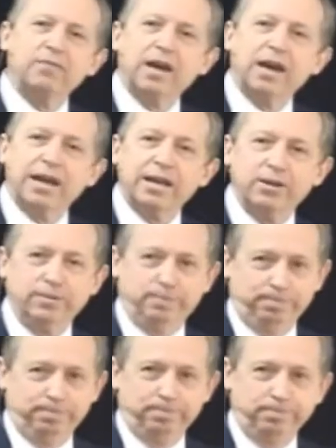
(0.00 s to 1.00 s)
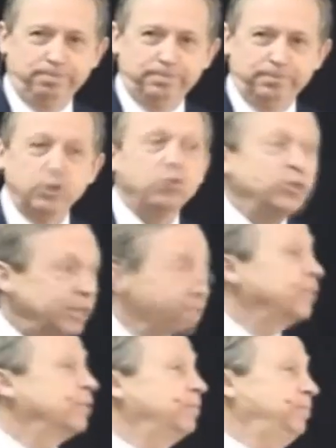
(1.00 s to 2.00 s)
have died, who
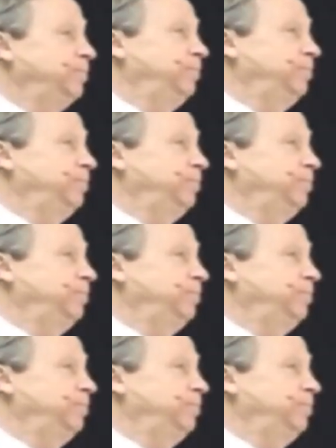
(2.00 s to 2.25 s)
didn't.